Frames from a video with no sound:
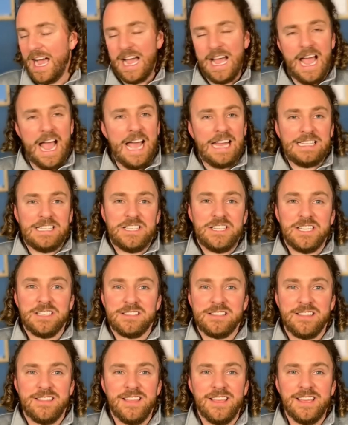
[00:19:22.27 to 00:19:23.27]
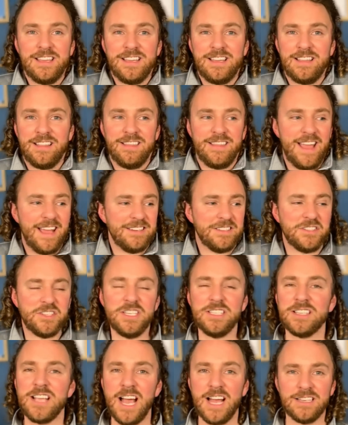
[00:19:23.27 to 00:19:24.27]
I just think that she's
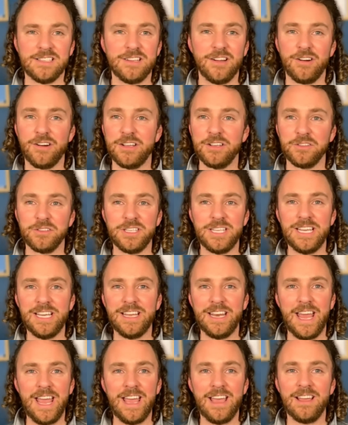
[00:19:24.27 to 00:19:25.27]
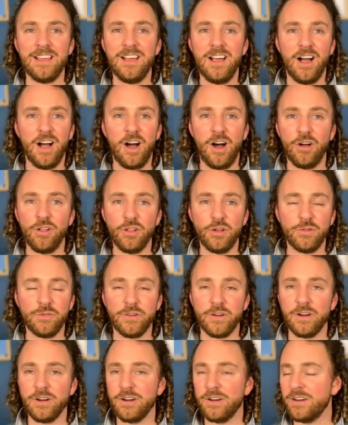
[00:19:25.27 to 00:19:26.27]
got Tar Heel DNA all over
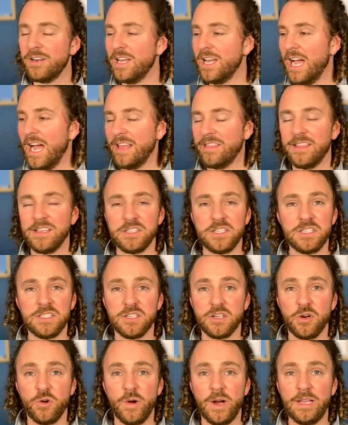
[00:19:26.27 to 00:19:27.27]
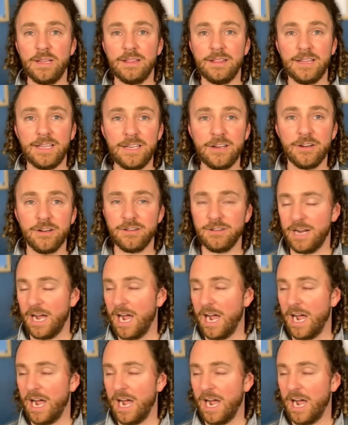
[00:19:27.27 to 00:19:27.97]
her. I think she's a great leader.